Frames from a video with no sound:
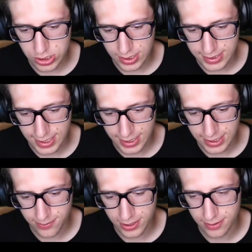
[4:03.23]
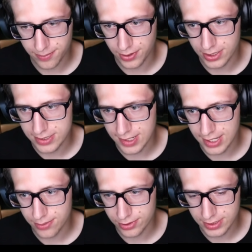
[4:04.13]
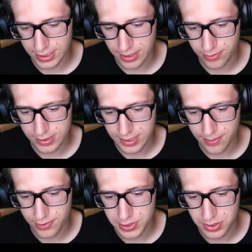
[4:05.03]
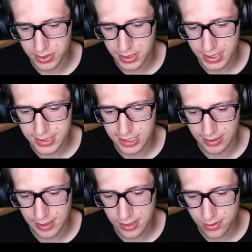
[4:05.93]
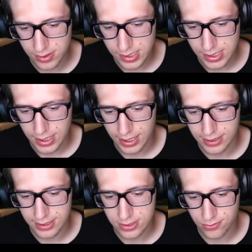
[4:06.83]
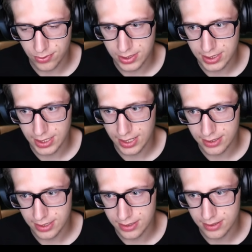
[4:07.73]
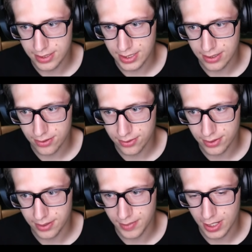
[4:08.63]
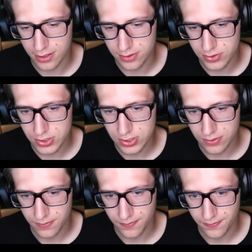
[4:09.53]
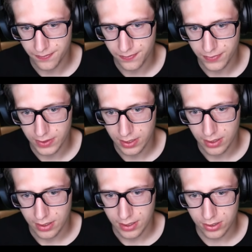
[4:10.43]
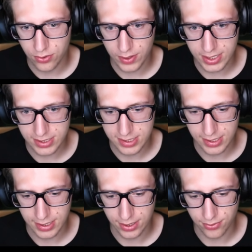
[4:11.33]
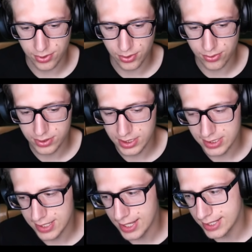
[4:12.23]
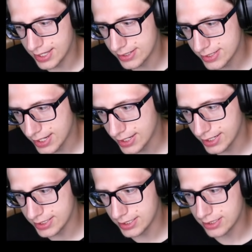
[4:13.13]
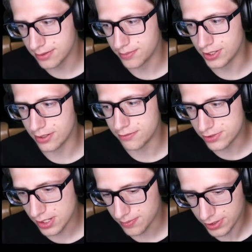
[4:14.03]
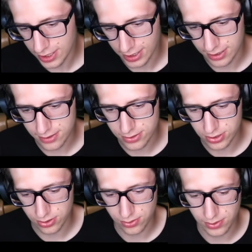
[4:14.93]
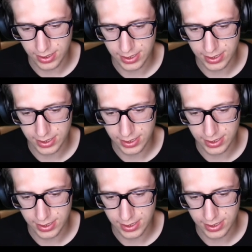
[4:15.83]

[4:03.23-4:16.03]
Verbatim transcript: a tiny bit, but it's able to keep the temperature nice and low, and that's really, at the end of the day, all that matters. Granted, it would only take a tiny bit of something to